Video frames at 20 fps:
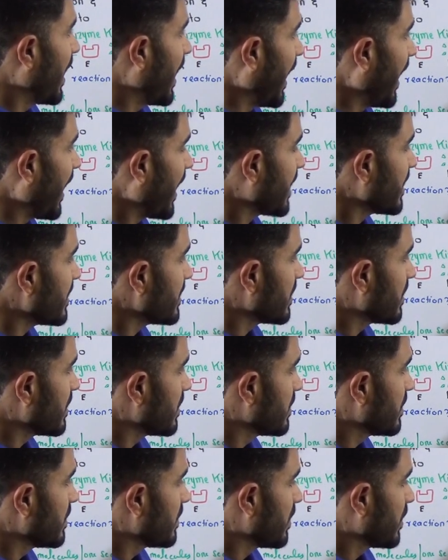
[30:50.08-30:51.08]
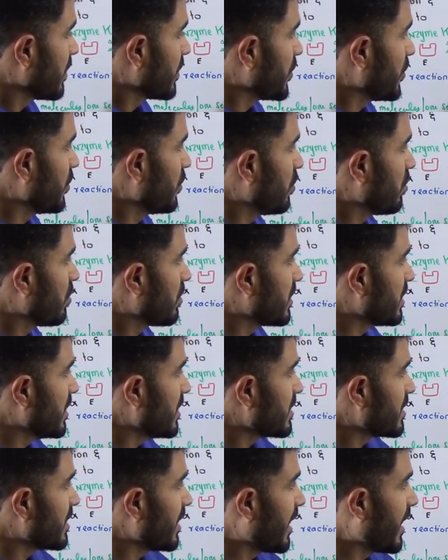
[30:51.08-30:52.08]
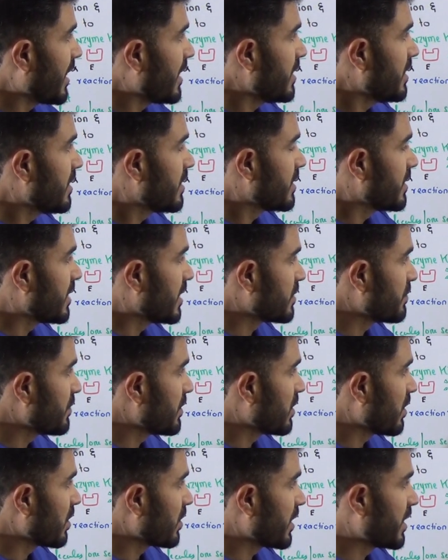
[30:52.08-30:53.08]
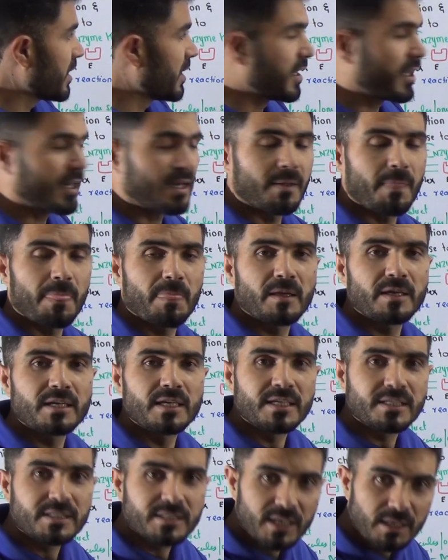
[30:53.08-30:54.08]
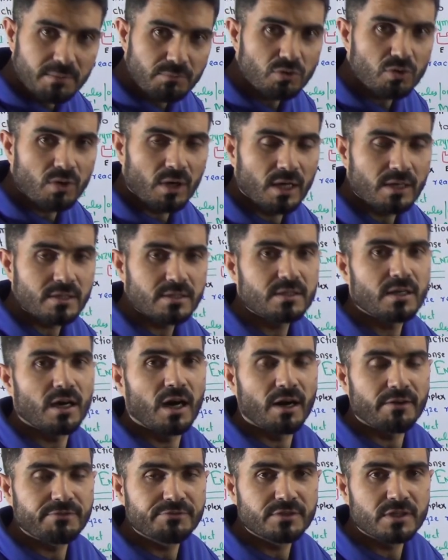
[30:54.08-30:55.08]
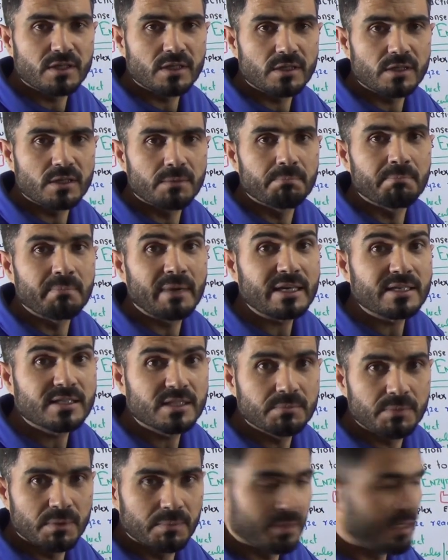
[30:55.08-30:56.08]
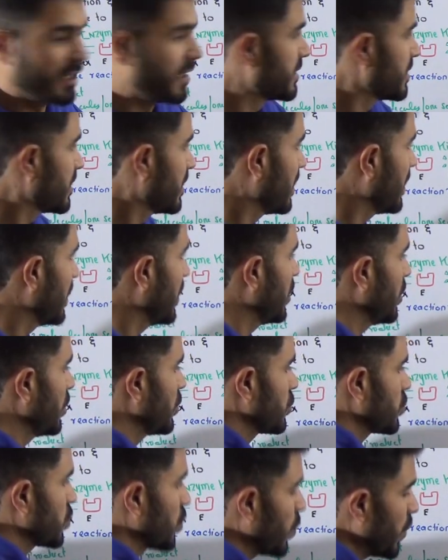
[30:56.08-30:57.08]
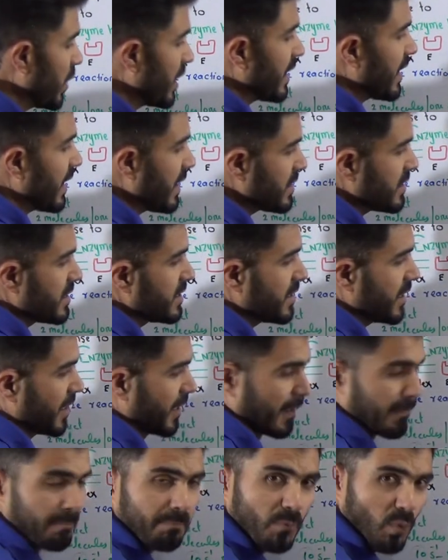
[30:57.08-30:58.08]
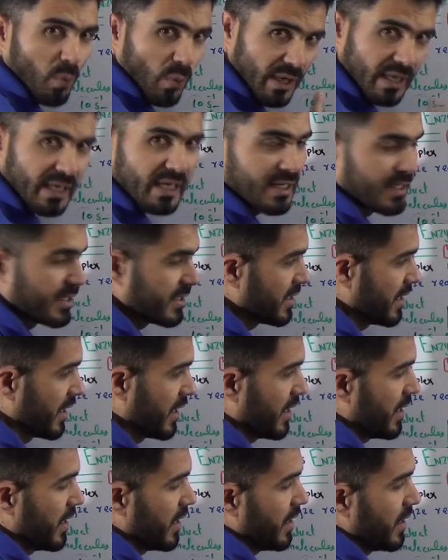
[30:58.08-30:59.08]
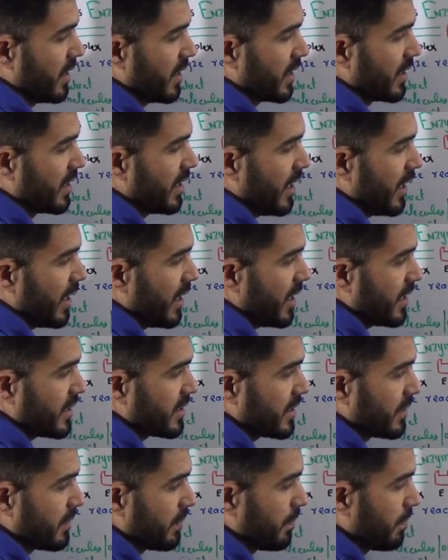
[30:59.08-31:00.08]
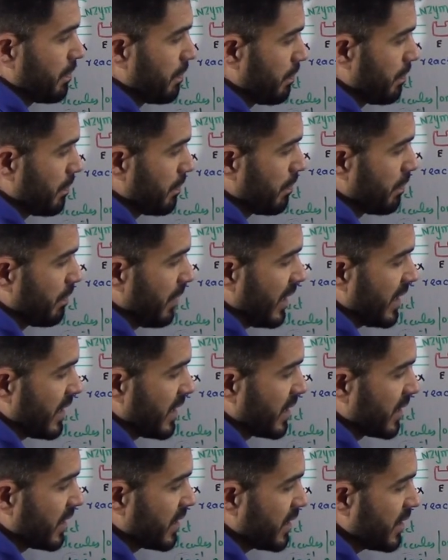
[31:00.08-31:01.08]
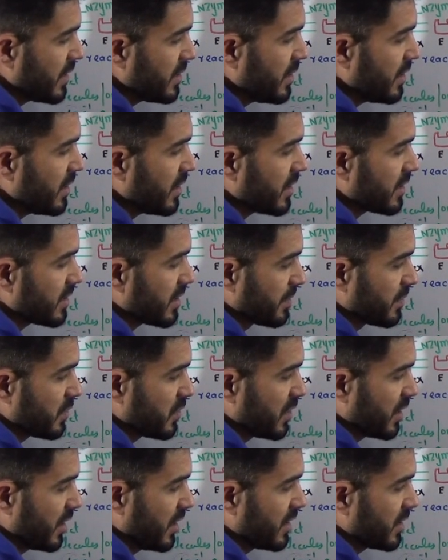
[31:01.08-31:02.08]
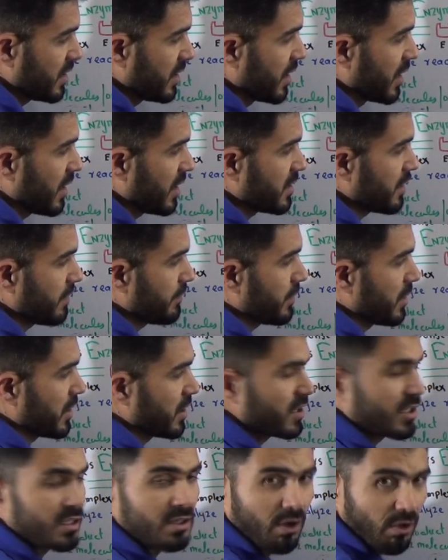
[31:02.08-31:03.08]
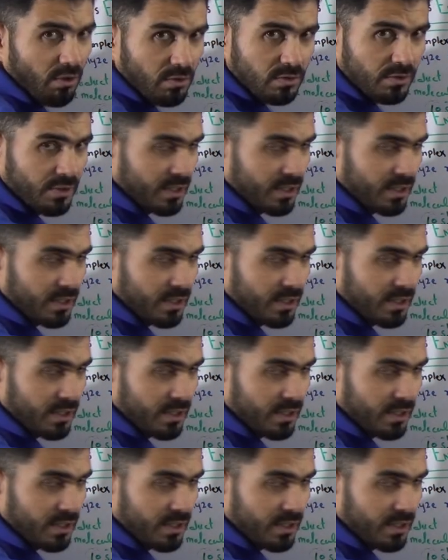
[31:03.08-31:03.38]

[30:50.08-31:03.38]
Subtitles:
And you know, this line that we got here, it come to us after the maximum rate. So we can say that by increasing the substrate, the rate of reaction also